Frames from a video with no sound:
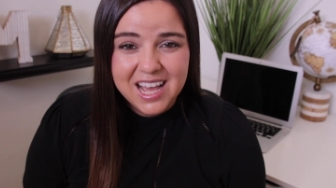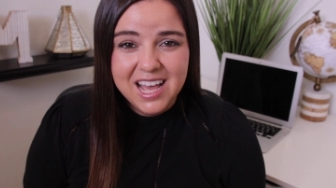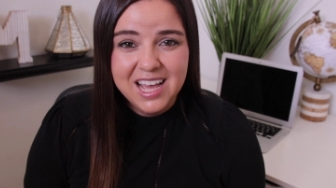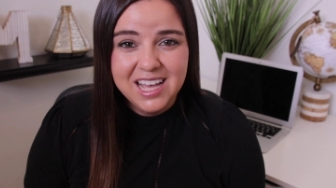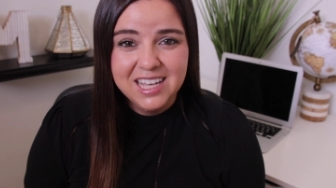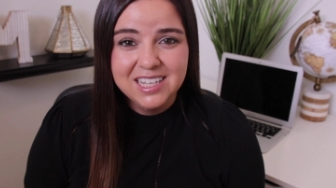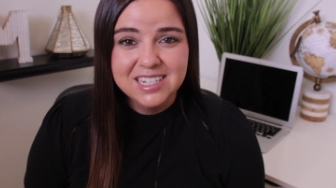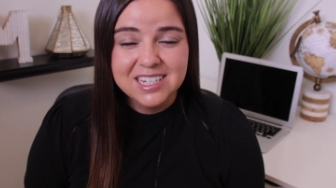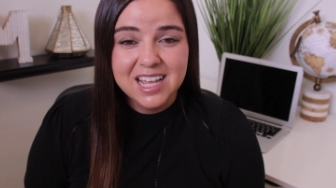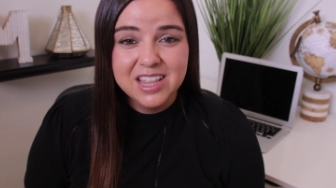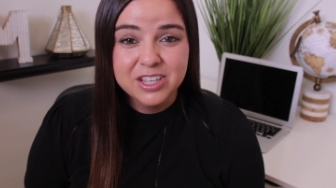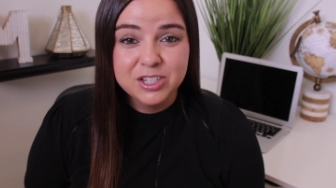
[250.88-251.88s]
and
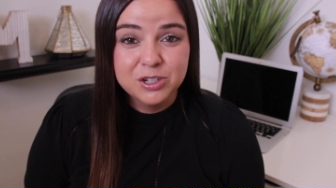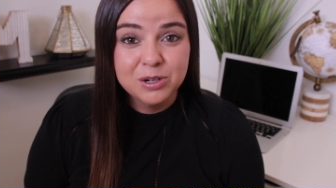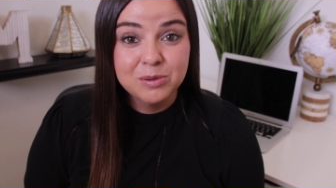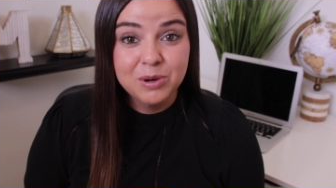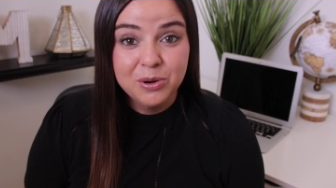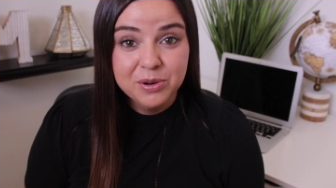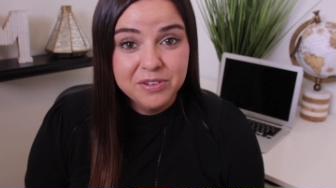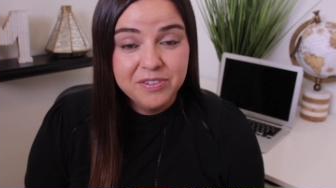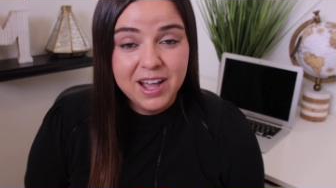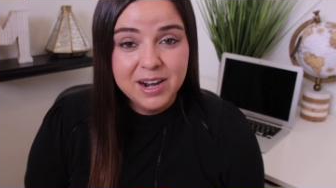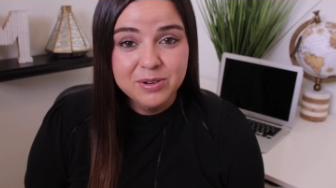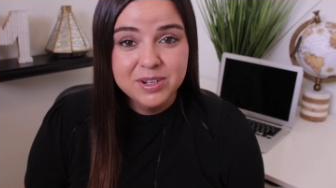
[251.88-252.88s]
this
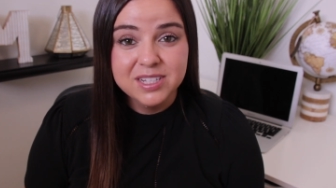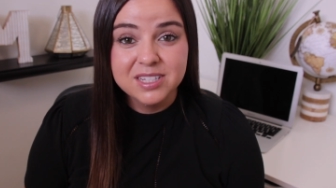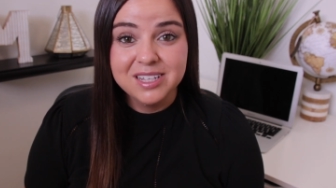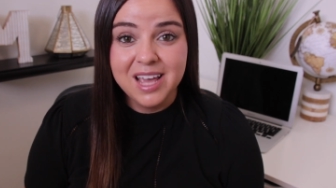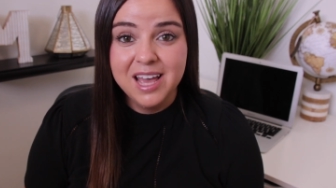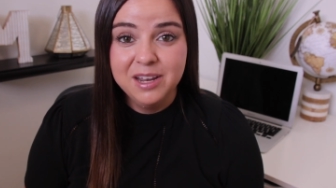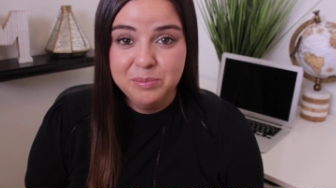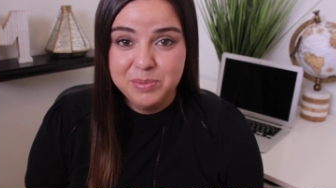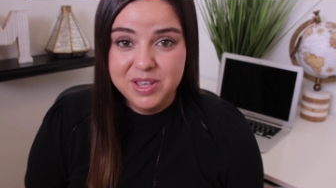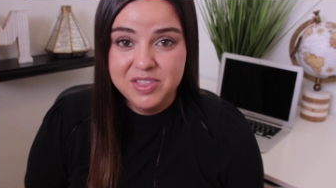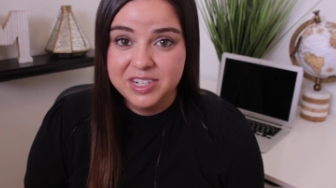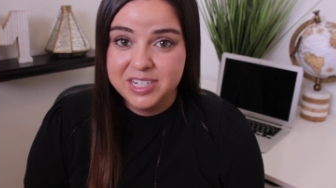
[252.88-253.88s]
coronavirus can
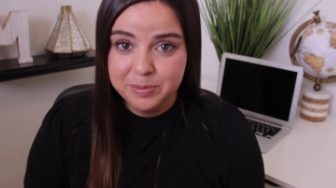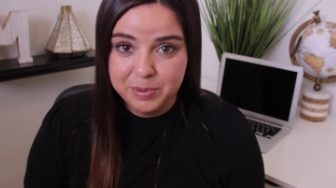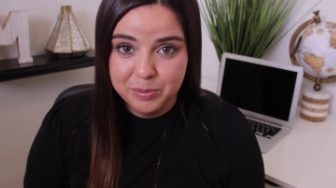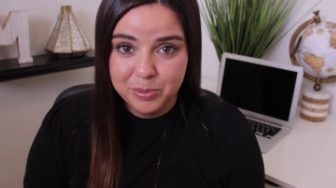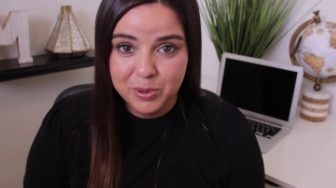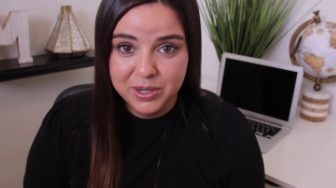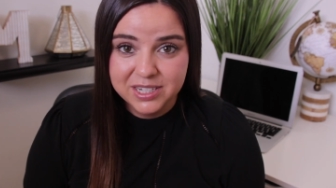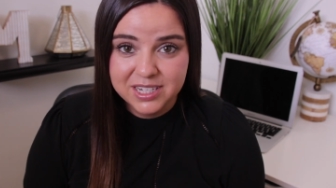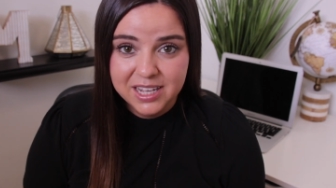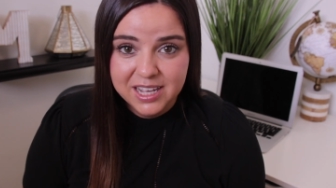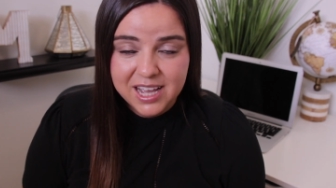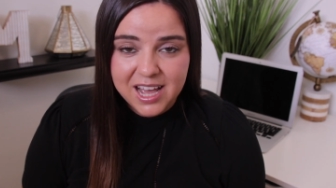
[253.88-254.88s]
be the tipping point.
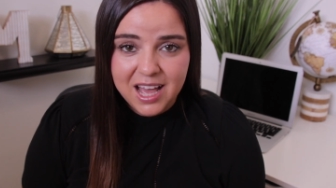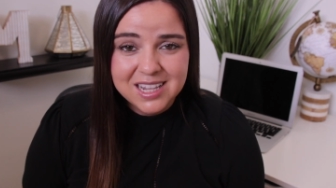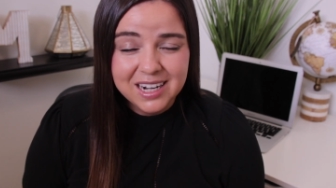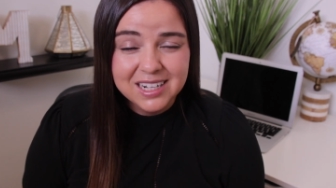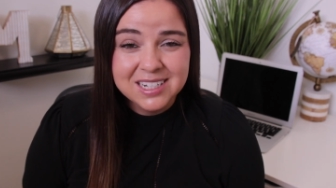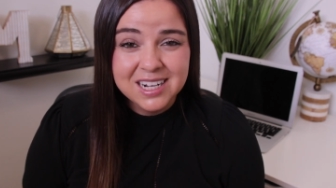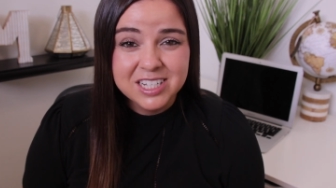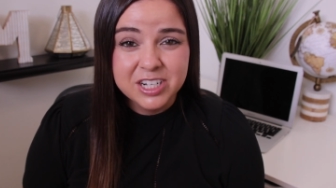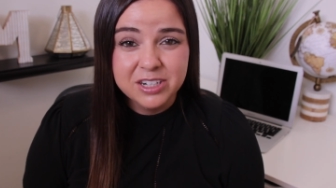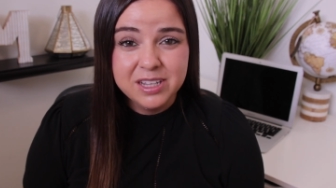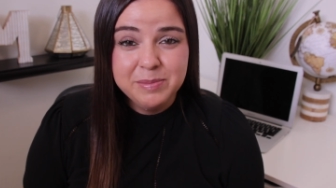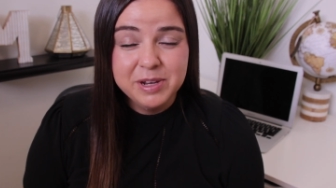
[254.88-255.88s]
That doesn't
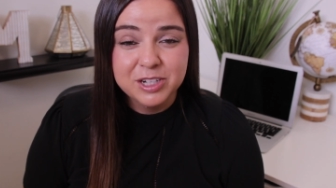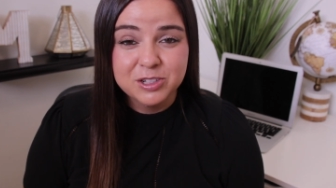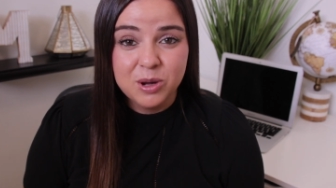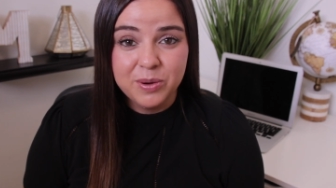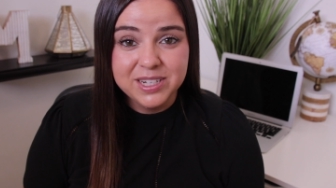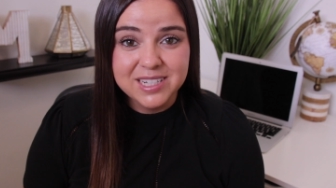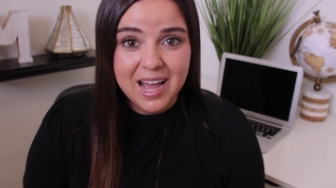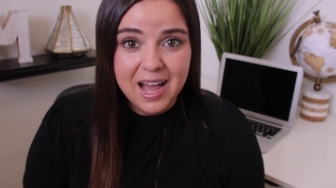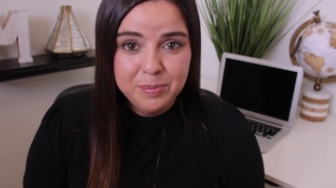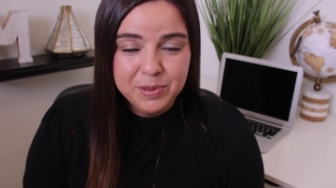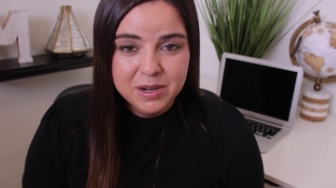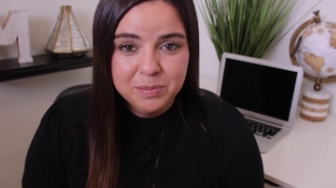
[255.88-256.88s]
necessarily mean it's going to
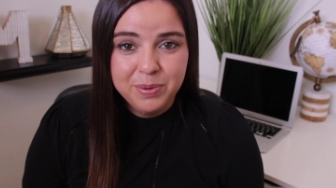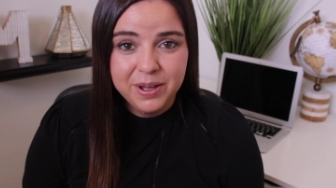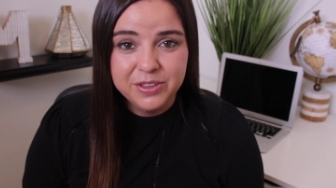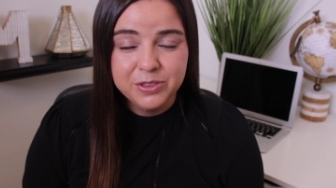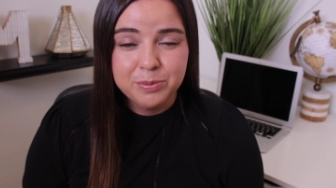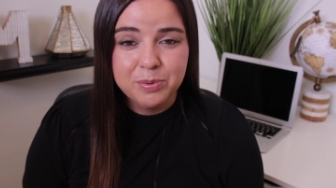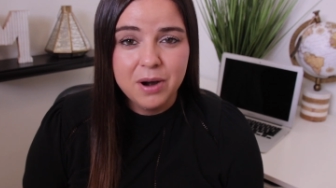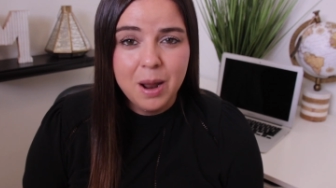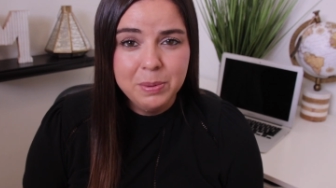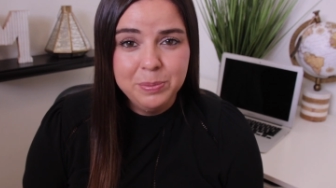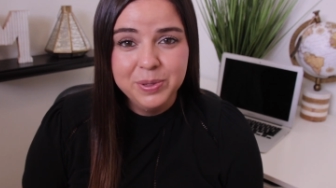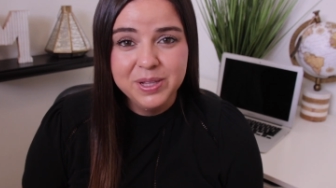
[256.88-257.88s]
happen, but the
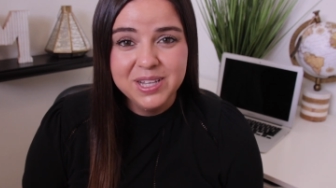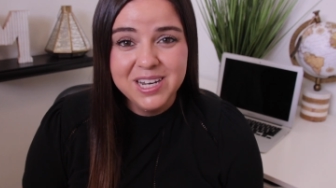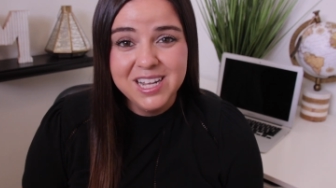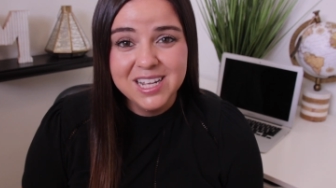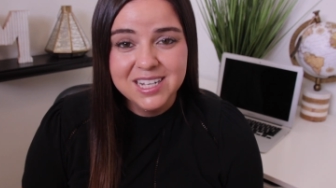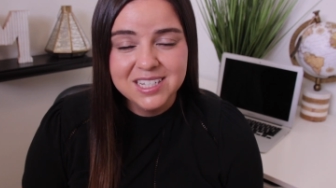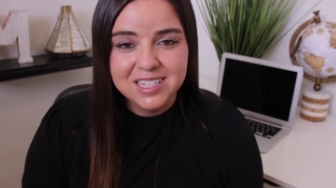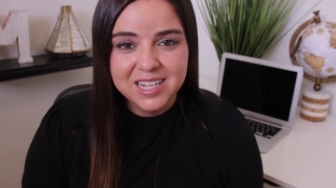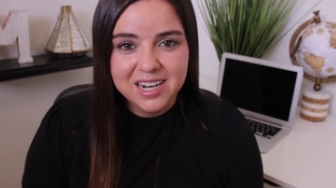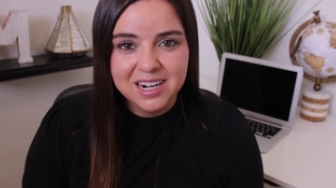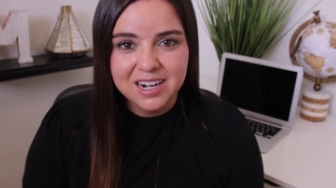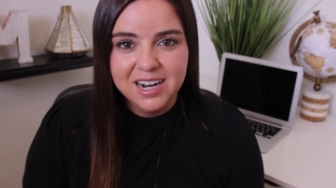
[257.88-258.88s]
probability is
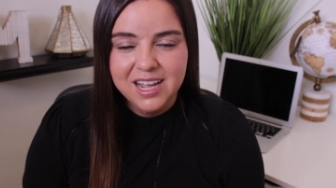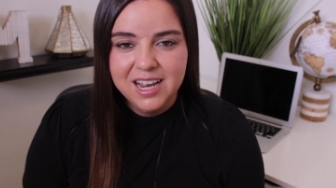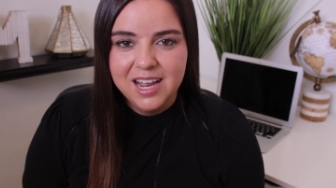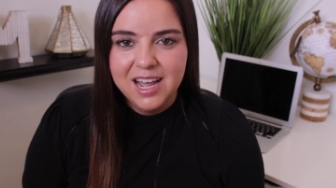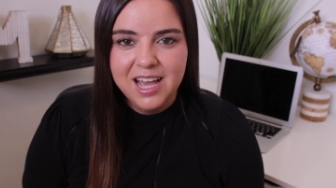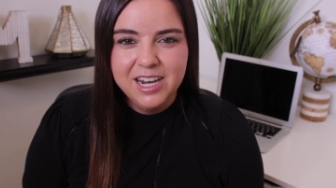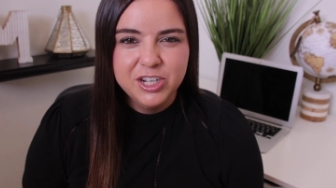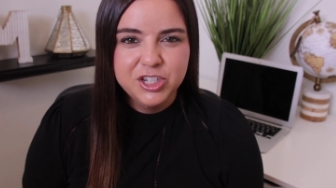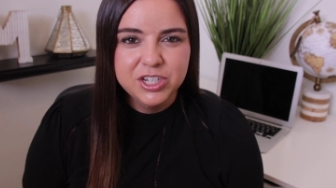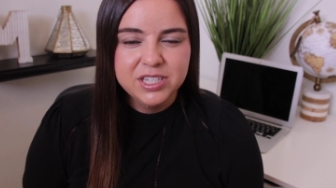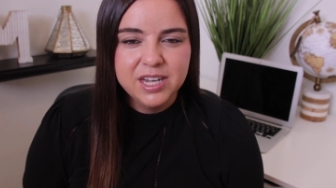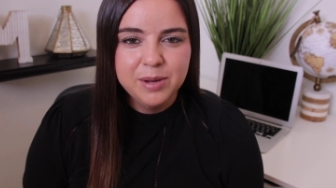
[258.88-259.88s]
there. And it's
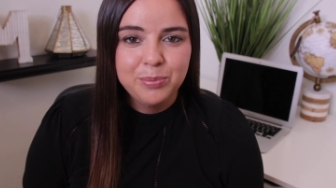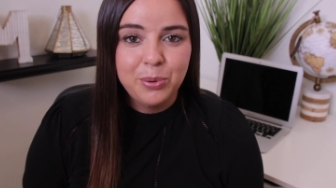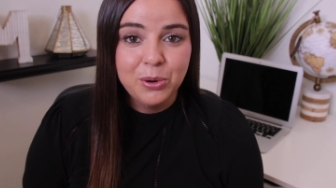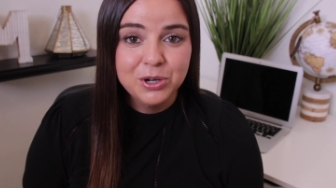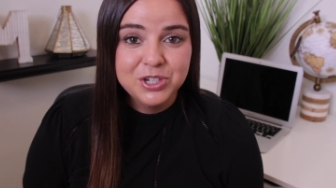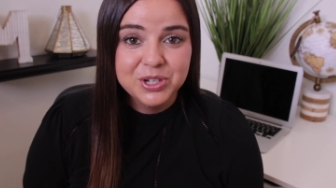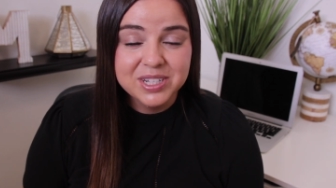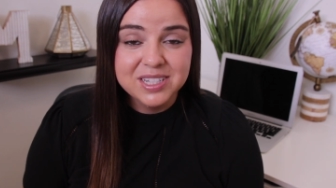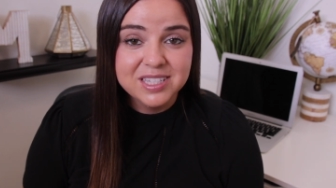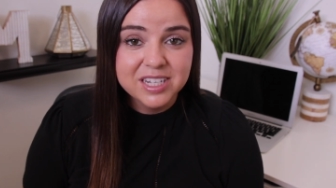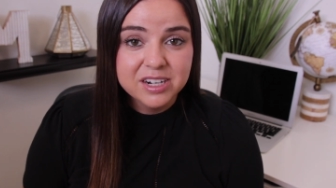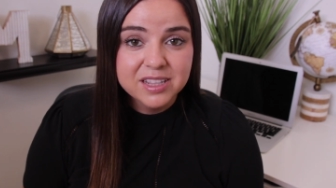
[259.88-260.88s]
just important to
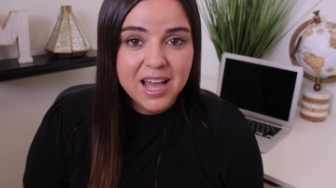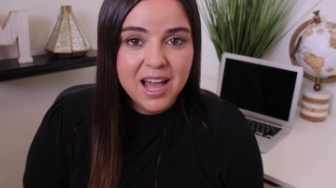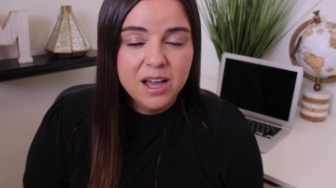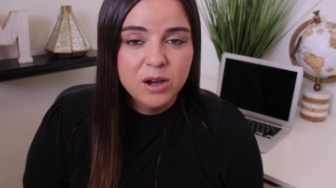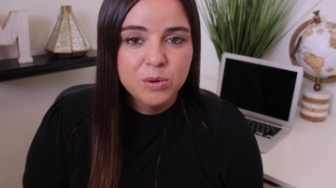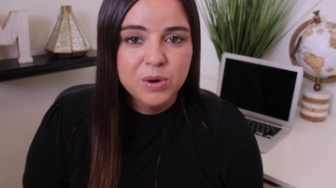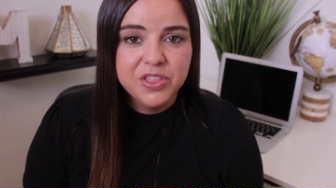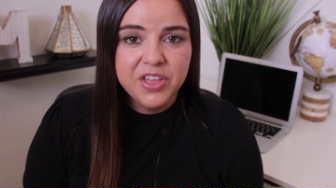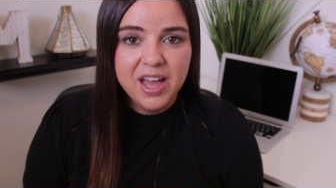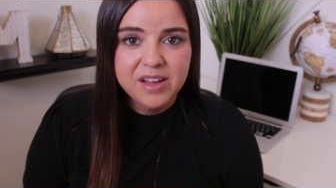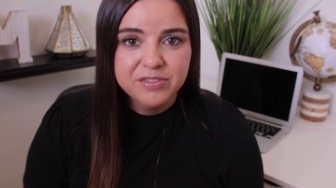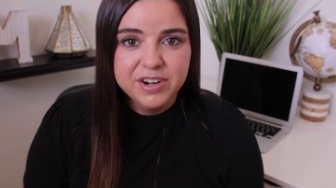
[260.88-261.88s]
consider that with
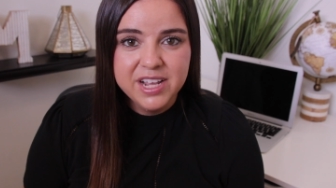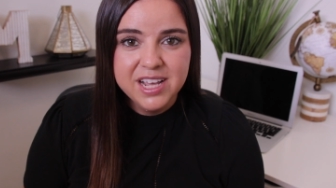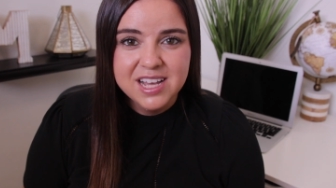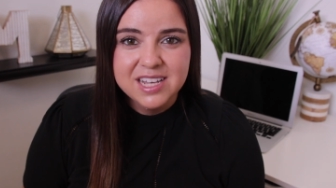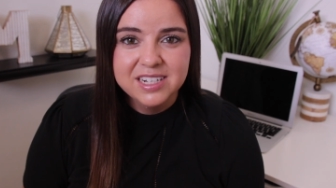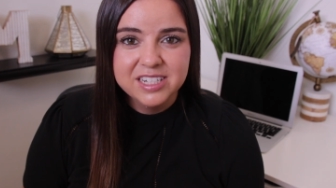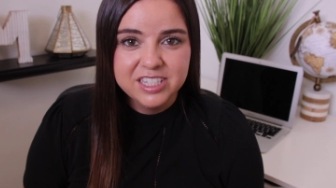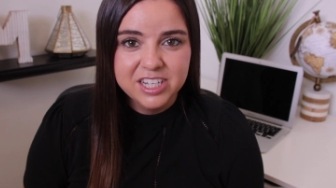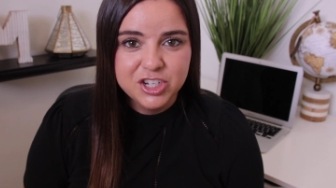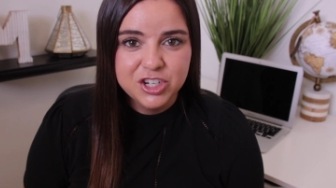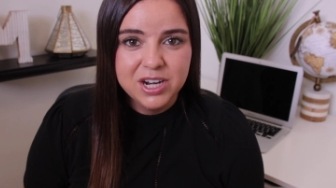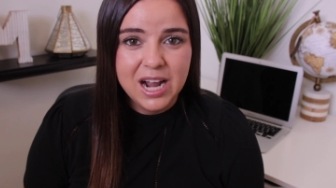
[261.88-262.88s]
every
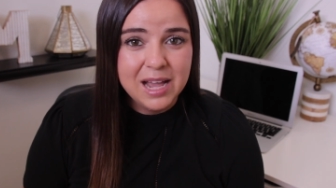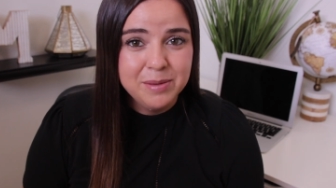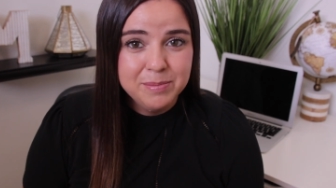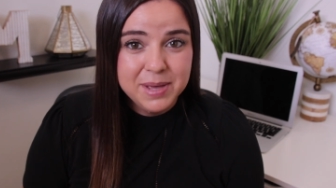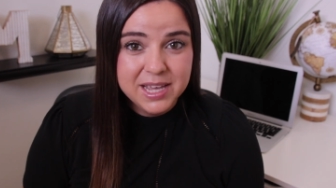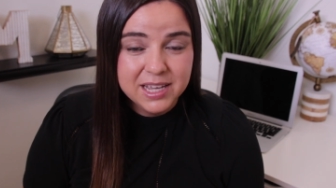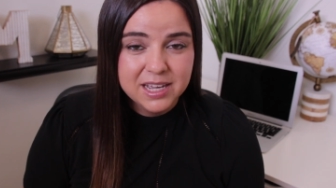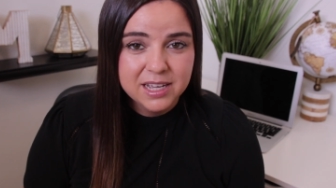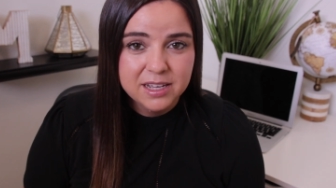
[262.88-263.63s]
decision I make